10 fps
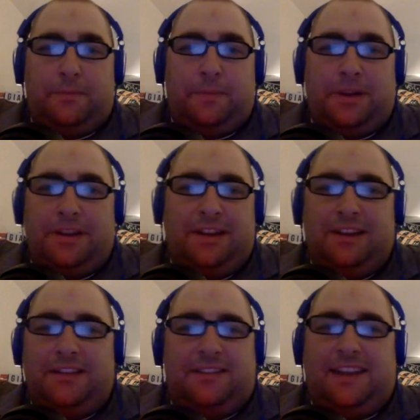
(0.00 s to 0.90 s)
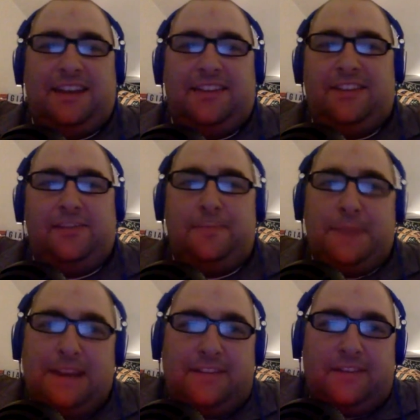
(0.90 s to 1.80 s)
But Texas
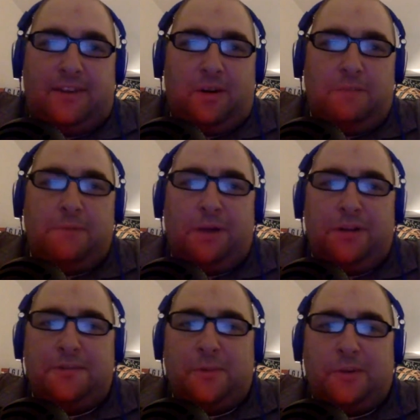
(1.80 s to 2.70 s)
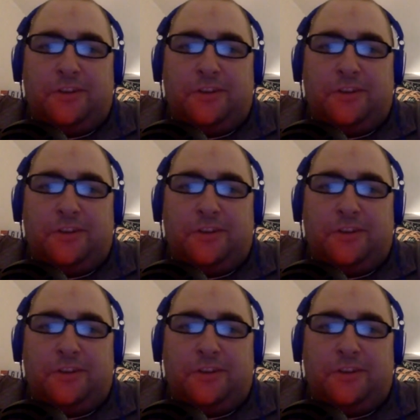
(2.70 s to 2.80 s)
beats Baltimore